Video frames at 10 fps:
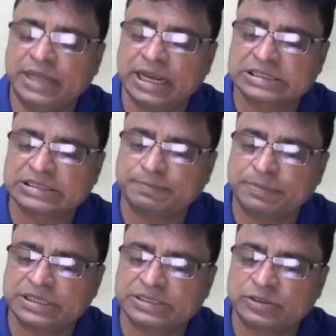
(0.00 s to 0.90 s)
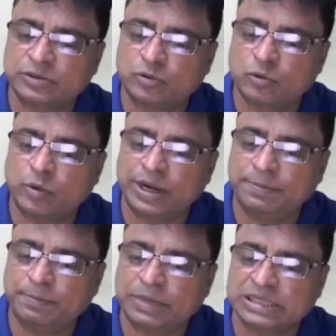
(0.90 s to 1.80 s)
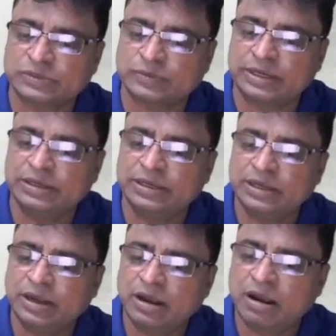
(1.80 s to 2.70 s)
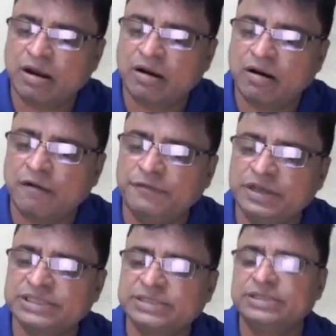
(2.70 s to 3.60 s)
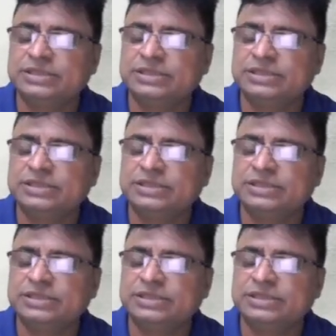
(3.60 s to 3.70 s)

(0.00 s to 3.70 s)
x plus 2y plus 1. Obvious,